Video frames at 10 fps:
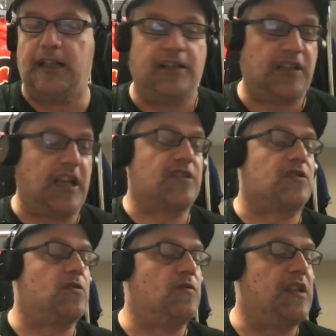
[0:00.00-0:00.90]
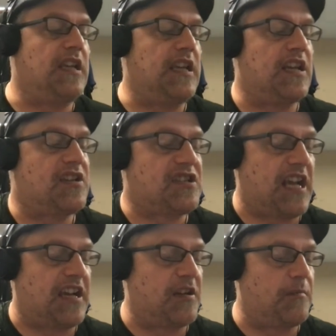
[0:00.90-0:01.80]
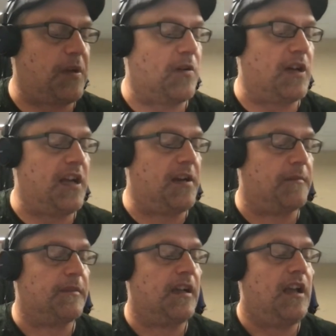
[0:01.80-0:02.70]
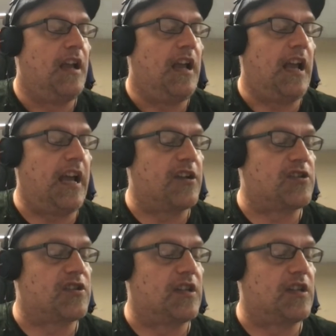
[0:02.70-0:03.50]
to get to the second period, as